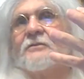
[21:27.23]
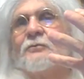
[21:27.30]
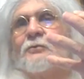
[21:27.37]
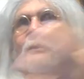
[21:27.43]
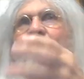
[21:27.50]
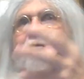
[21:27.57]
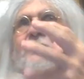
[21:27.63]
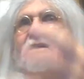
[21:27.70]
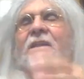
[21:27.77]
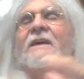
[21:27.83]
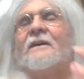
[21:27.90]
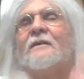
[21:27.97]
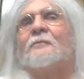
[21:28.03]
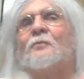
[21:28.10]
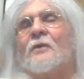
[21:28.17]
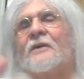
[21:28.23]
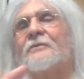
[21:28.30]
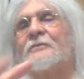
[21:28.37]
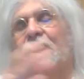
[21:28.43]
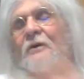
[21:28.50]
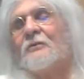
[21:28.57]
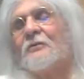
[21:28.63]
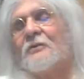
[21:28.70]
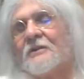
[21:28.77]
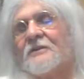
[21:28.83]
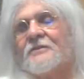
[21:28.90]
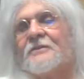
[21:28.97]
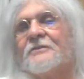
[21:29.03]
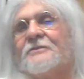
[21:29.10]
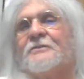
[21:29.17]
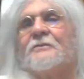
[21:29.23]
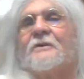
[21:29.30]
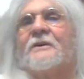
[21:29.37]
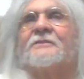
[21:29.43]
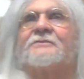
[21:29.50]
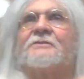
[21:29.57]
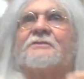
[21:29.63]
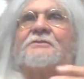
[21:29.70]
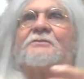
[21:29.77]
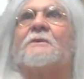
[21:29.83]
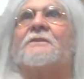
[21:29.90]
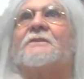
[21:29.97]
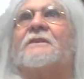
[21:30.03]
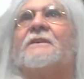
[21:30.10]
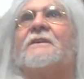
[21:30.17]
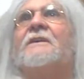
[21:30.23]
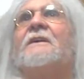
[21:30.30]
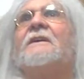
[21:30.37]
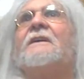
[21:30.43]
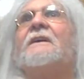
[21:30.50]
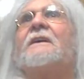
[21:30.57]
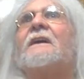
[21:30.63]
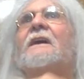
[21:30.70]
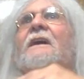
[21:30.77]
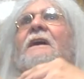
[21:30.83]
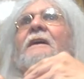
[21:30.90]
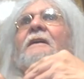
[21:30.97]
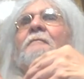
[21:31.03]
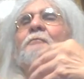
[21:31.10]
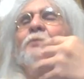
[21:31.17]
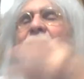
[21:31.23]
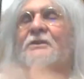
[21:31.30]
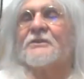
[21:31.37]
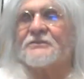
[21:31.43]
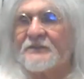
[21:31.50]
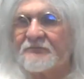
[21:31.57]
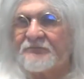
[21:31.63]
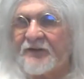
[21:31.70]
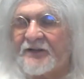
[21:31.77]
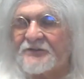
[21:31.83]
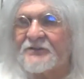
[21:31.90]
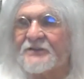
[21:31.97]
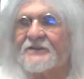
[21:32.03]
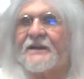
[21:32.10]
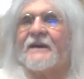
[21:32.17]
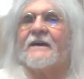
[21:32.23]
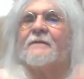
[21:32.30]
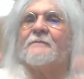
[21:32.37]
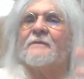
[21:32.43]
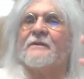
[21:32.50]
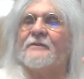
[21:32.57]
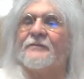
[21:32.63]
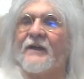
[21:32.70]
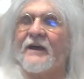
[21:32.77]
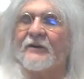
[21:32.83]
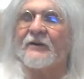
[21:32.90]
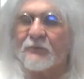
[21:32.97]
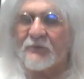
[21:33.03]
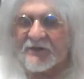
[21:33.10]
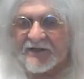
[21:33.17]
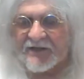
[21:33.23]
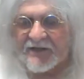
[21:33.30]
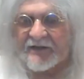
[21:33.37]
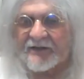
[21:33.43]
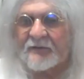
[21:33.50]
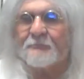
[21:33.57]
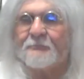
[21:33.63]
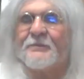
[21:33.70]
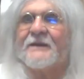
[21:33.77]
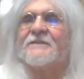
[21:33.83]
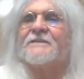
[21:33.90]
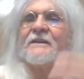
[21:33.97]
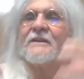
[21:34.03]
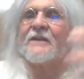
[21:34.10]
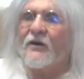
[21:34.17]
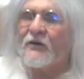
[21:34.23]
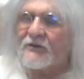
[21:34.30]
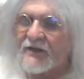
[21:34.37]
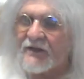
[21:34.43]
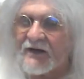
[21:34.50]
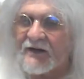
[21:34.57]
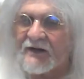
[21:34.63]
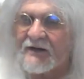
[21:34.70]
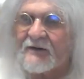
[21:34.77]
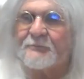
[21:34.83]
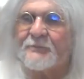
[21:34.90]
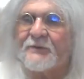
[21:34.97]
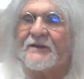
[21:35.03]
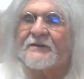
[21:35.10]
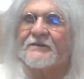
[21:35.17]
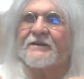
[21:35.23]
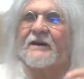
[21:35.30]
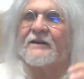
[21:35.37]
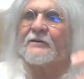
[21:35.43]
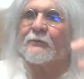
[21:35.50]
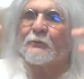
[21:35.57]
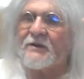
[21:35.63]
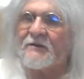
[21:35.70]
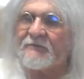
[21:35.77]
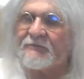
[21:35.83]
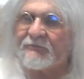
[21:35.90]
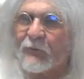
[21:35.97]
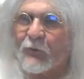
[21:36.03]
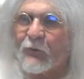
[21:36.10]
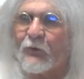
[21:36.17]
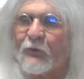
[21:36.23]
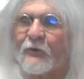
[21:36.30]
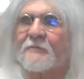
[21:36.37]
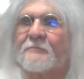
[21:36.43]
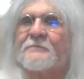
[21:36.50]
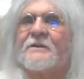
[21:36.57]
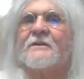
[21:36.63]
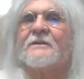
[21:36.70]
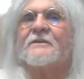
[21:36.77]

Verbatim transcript: what really helped rock and roll in the U.S. is when the uh, British invasion came. That really kind of picked it all up and kind of reformed